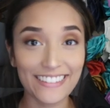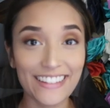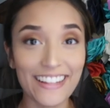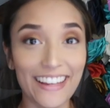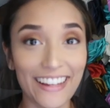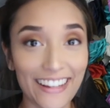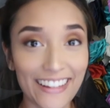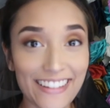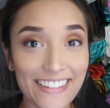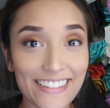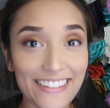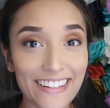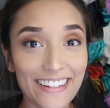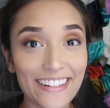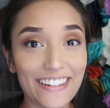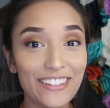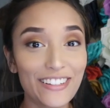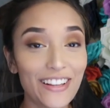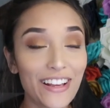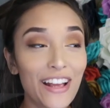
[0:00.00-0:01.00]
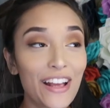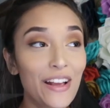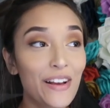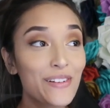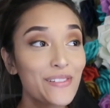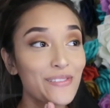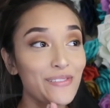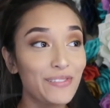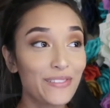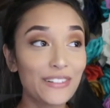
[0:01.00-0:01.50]
Like I said, it's
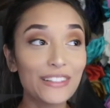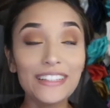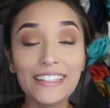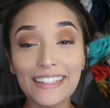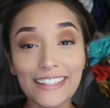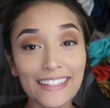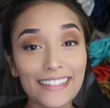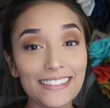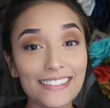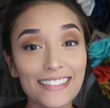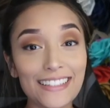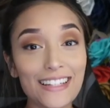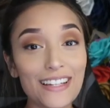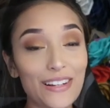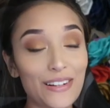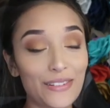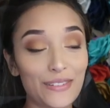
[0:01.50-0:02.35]
really easy,